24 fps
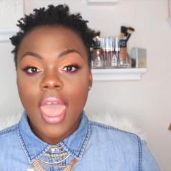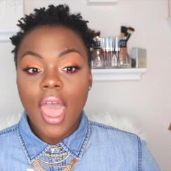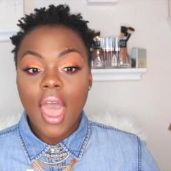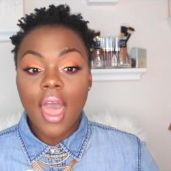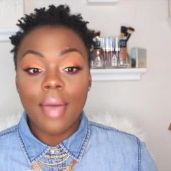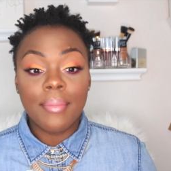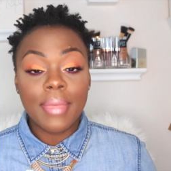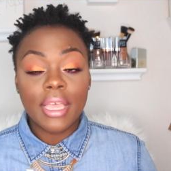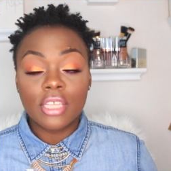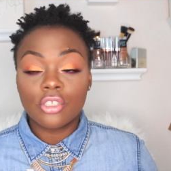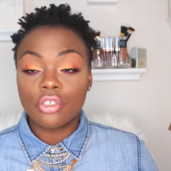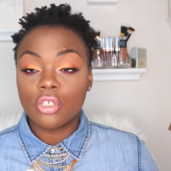
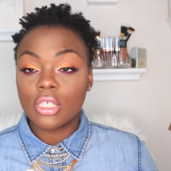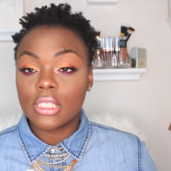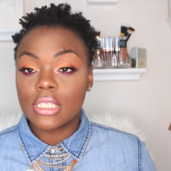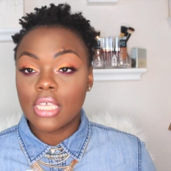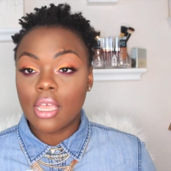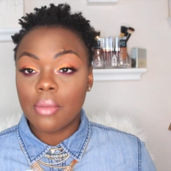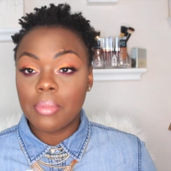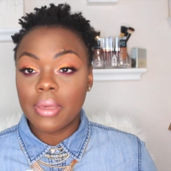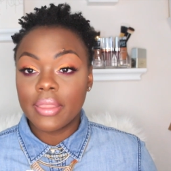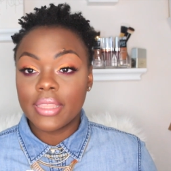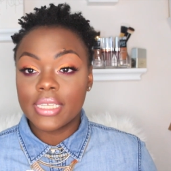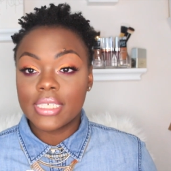As you can
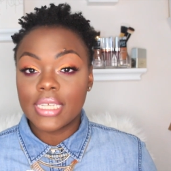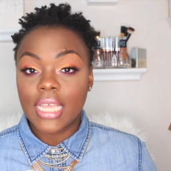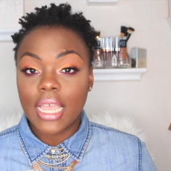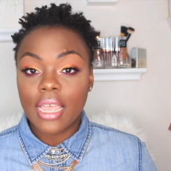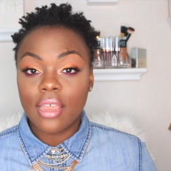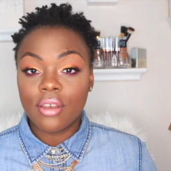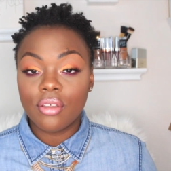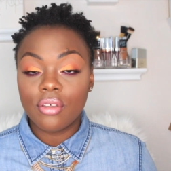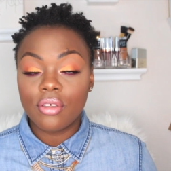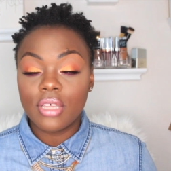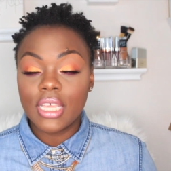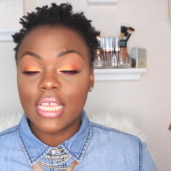tell by the
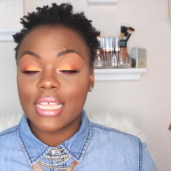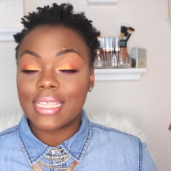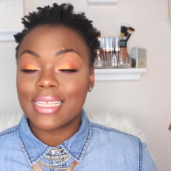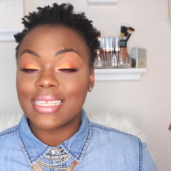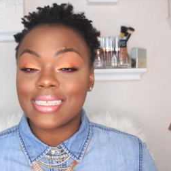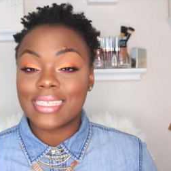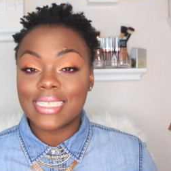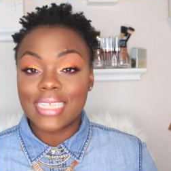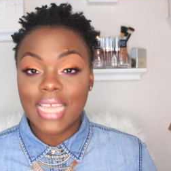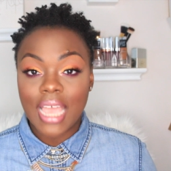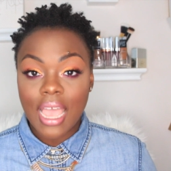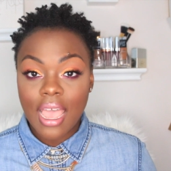title, it
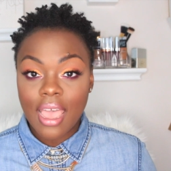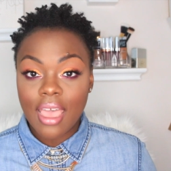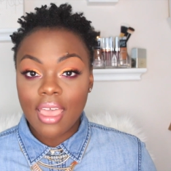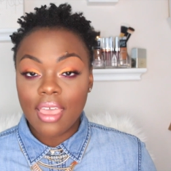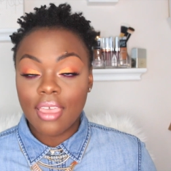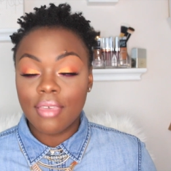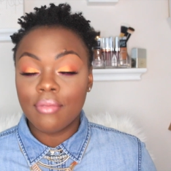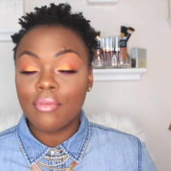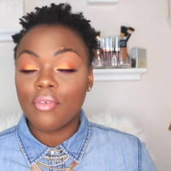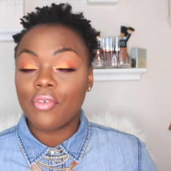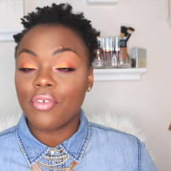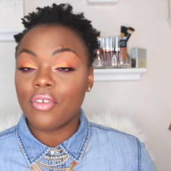is
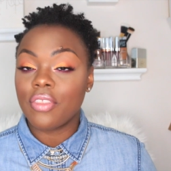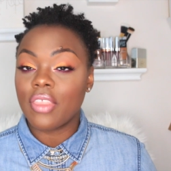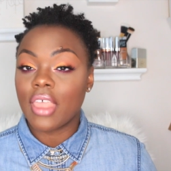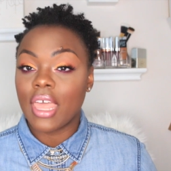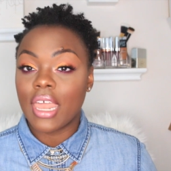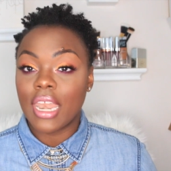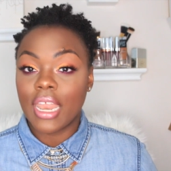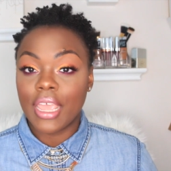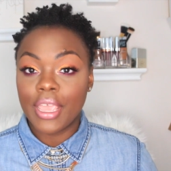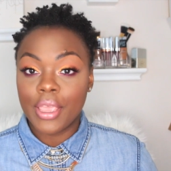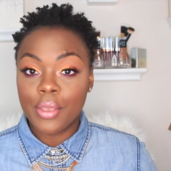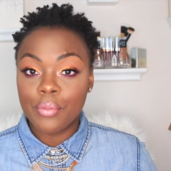time for
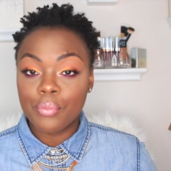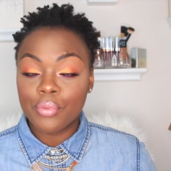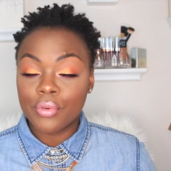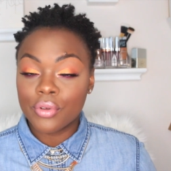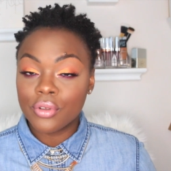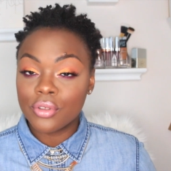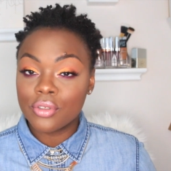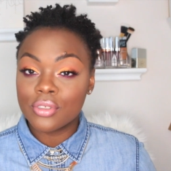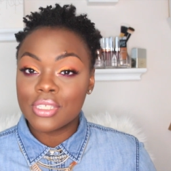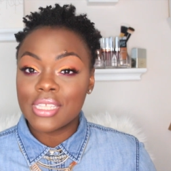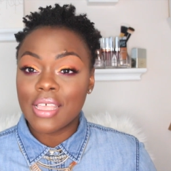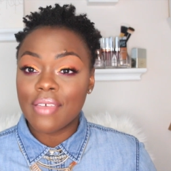that
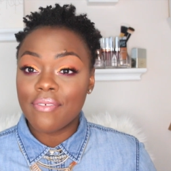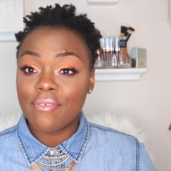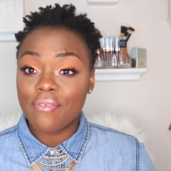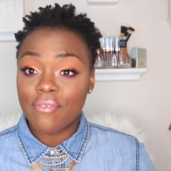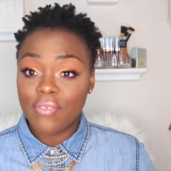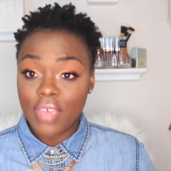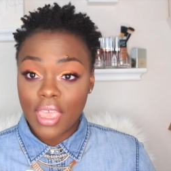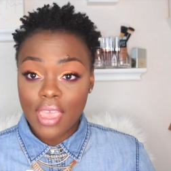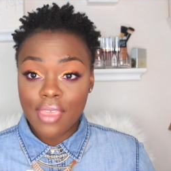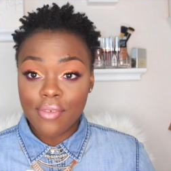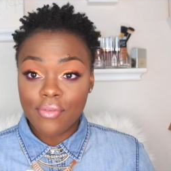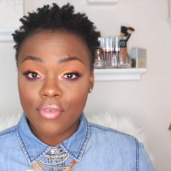April's
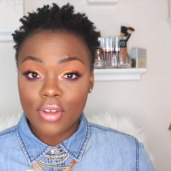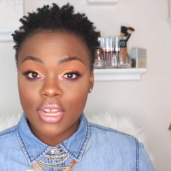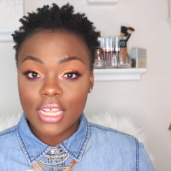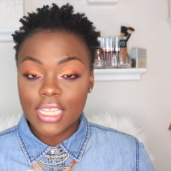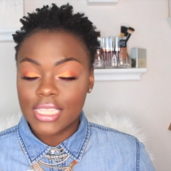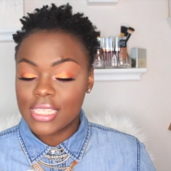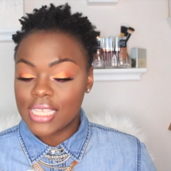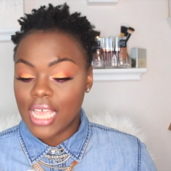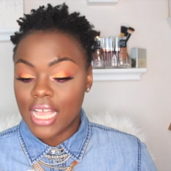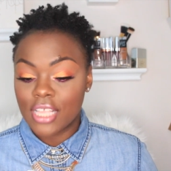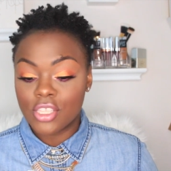favorites.